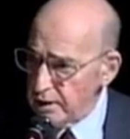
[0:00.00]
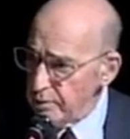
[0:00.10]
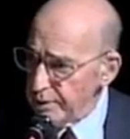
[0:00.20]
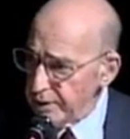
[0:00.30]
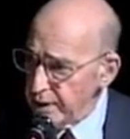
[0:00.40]

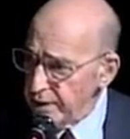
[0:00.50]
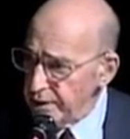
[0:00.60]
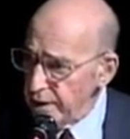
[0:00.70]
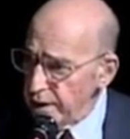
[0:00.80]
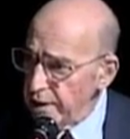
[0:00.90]
what they had
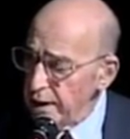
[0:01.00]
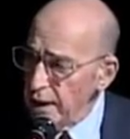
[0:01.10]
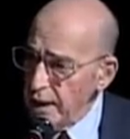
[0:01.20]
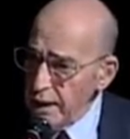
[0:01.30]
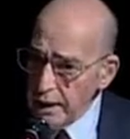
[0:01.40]
done
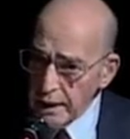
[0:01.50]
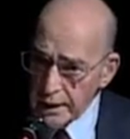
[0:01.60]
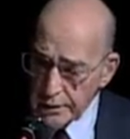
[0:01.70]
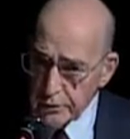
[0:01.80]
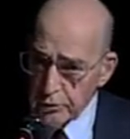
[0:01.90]

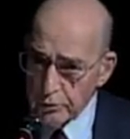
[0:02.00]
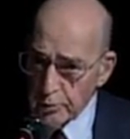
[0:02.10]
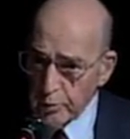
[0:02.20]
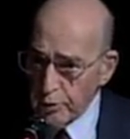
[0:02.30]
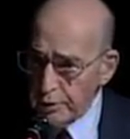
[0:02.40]
and to
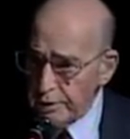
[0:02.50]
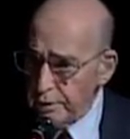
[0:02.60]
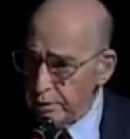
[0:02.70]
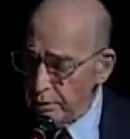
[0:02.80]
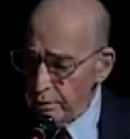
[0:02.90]
report
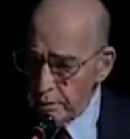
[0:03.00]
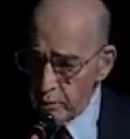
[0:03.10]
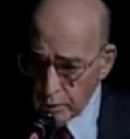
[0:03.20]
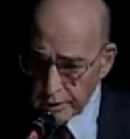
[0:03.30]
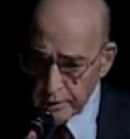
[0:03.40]
to the
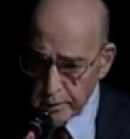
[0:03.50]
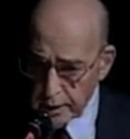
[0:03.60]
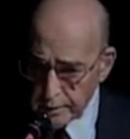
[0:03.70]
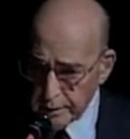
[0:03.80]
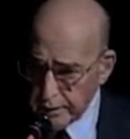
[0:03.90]
War
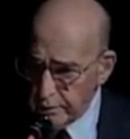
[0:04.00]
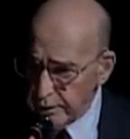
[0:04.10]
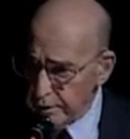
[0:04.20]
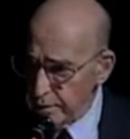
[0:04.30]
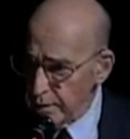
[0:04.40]
Department,
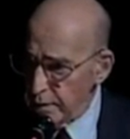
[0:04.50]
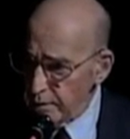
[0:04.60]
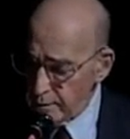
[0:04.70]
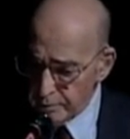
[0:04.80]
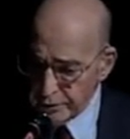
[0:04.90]
which
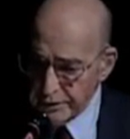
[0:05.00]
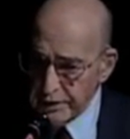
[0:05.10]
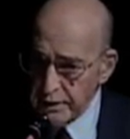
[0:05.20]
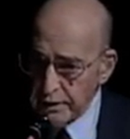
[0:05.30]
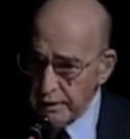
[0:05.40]

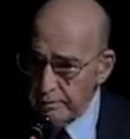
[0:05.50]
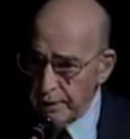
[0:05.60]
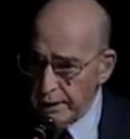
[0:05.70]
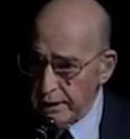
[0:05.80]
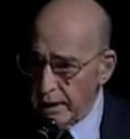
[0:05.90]
preceded the
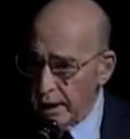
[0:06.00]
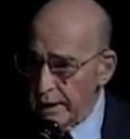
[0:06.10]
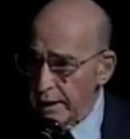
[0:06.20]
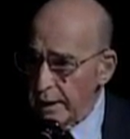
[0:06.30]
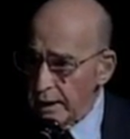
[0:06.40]
Pentagon,
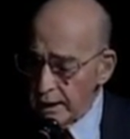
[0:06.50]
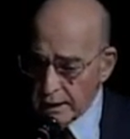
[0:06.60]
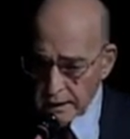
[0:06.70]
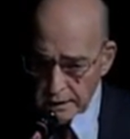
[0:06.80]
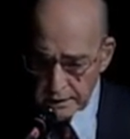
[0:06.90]

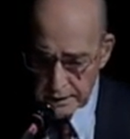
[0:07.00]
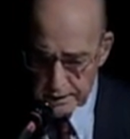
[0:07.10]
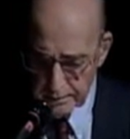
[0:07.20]
that